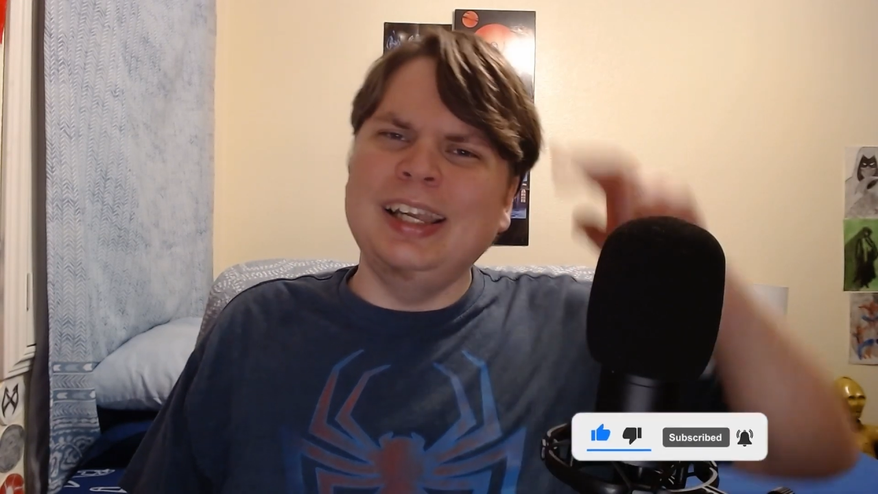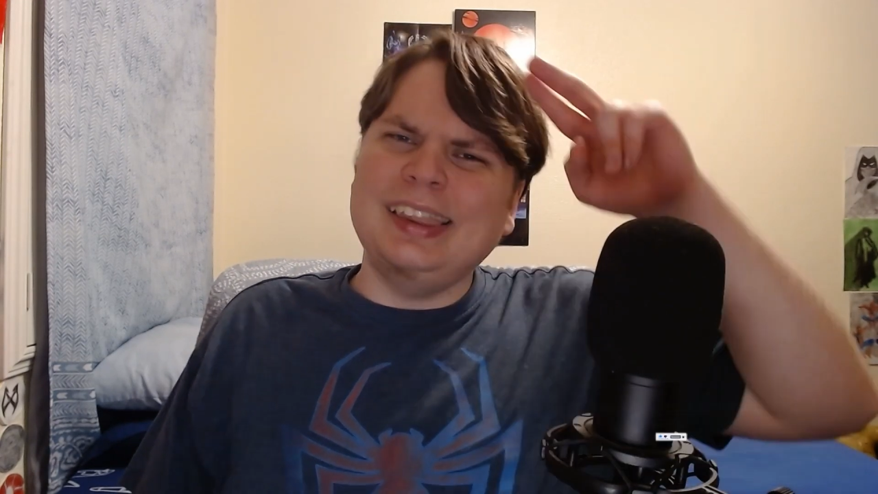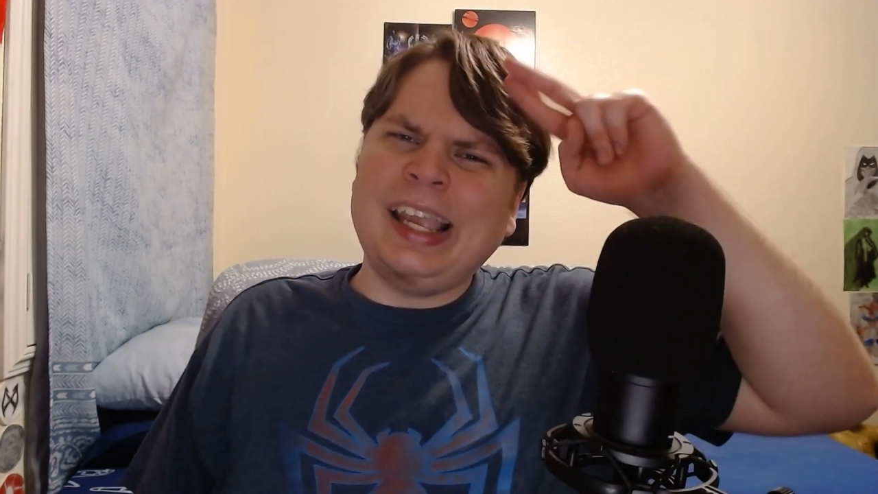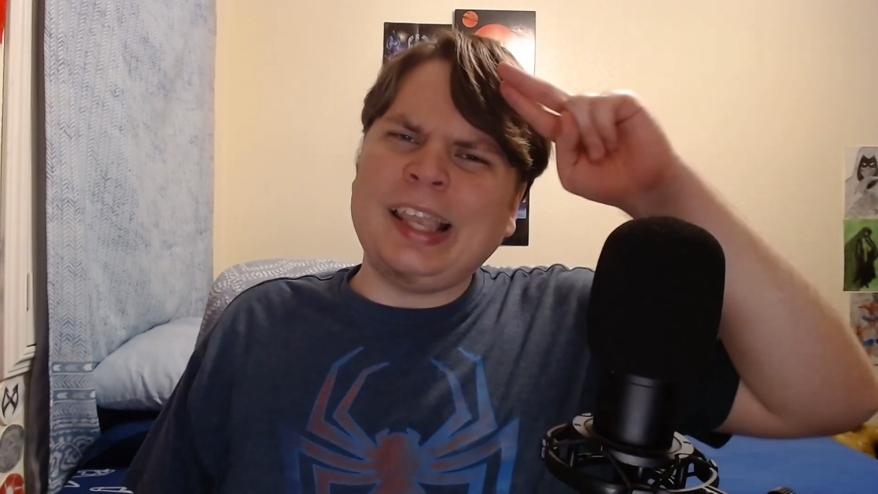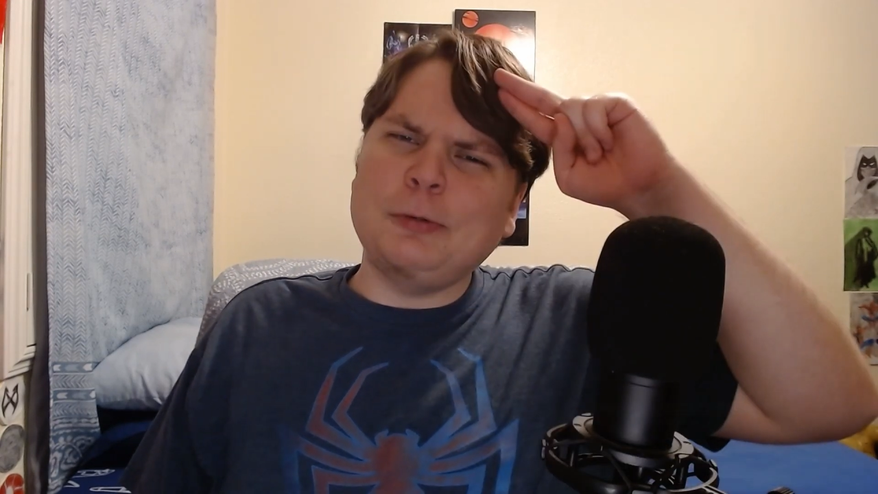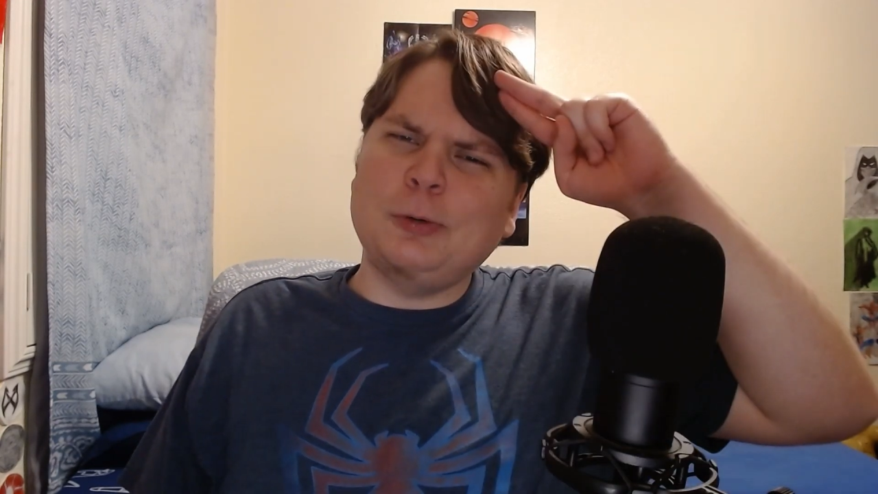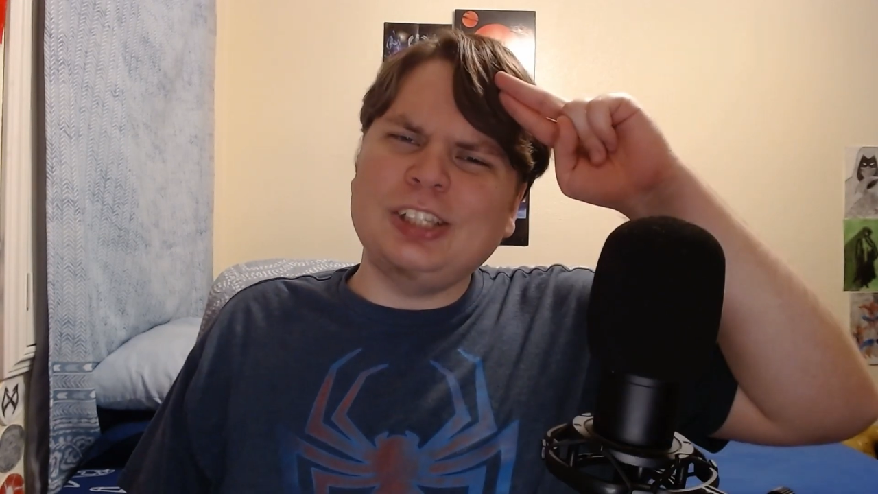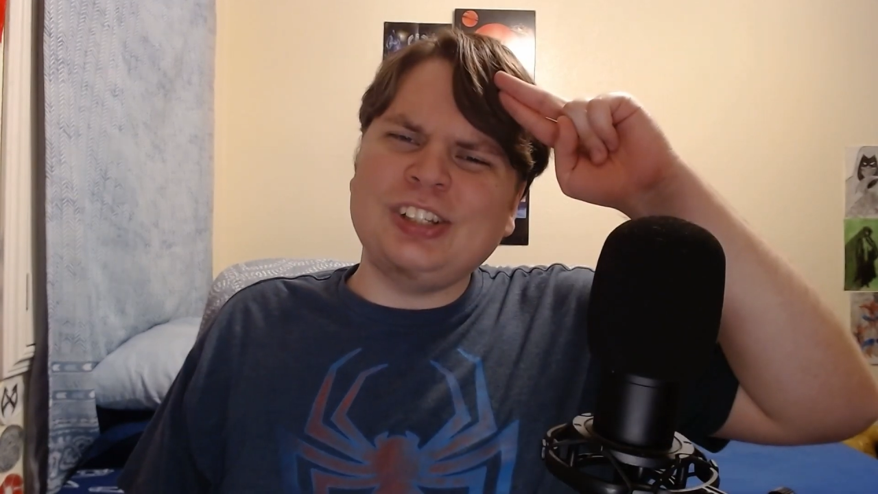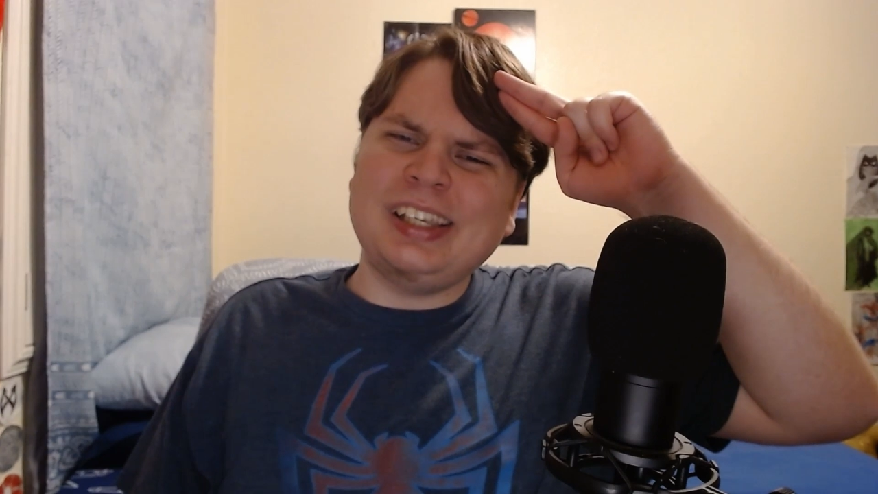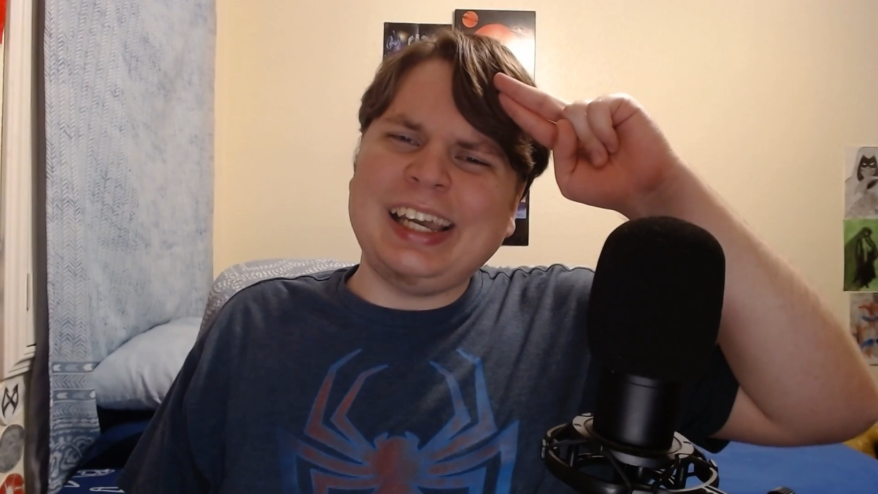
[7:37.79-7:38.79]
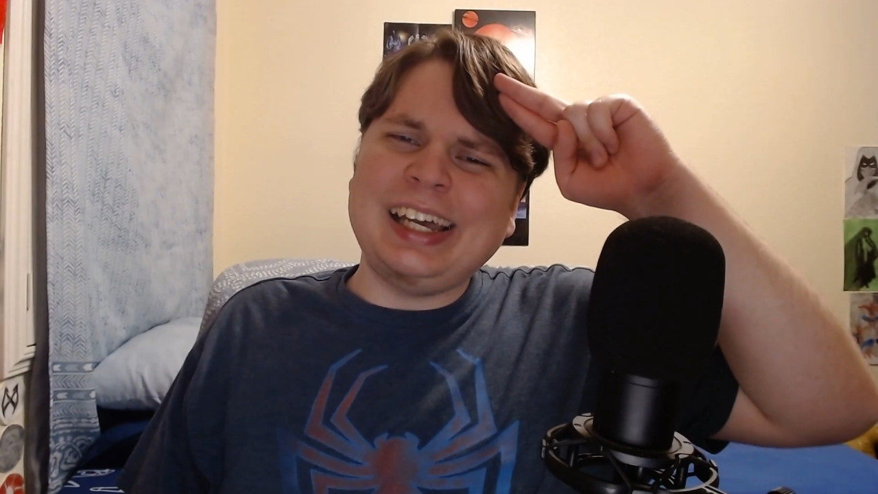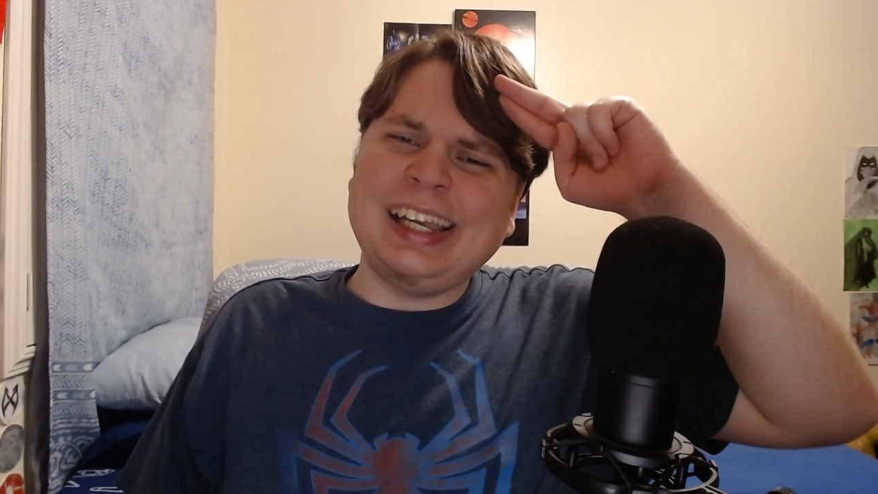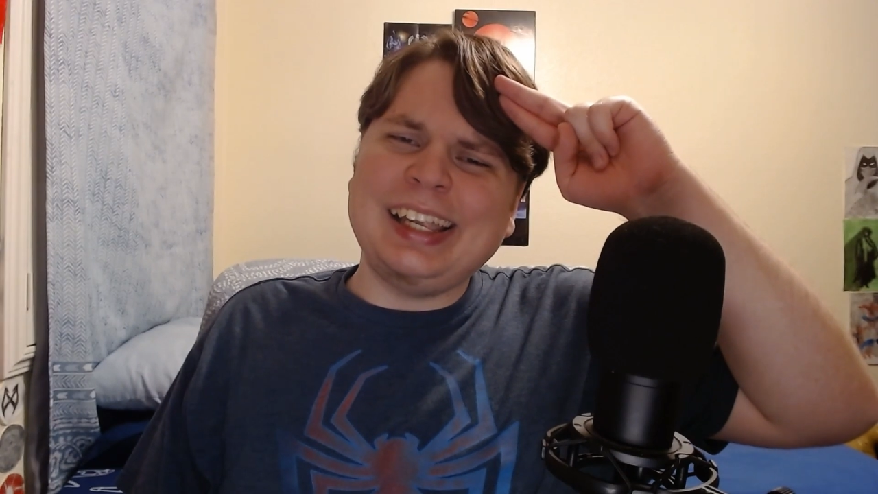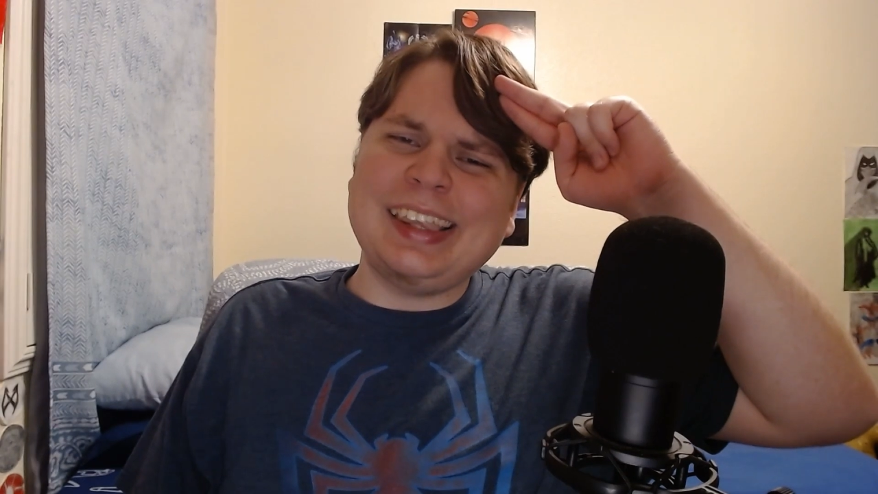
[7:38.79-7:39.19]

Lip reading: Thanks for watching, guys,